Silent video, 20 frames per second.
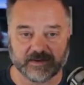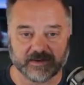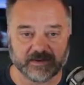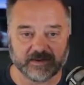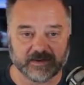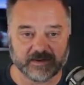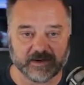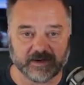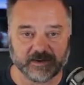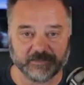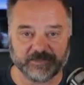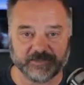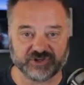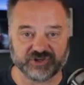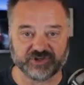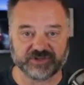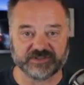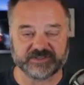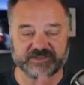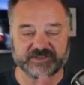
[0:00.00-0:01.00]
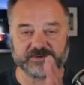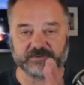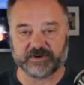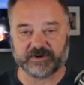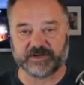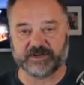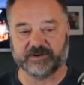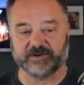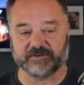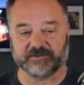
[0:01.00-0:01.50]
As you can see right
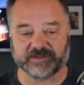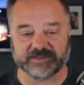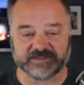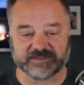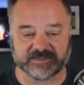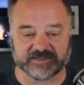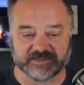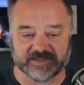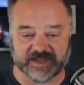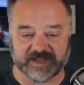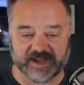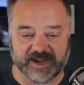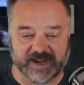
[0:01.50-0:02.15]
here, this is the app.